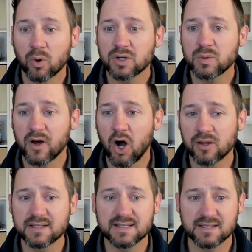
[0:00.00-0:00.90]
worked with
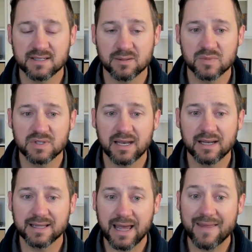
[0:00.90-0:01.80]
Hala Systems
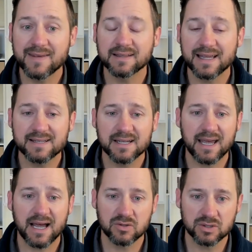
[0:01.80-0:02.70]
and, the
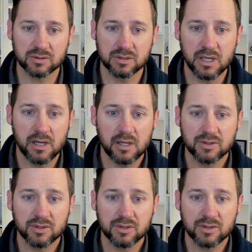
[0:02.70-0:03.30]
Atlantic Council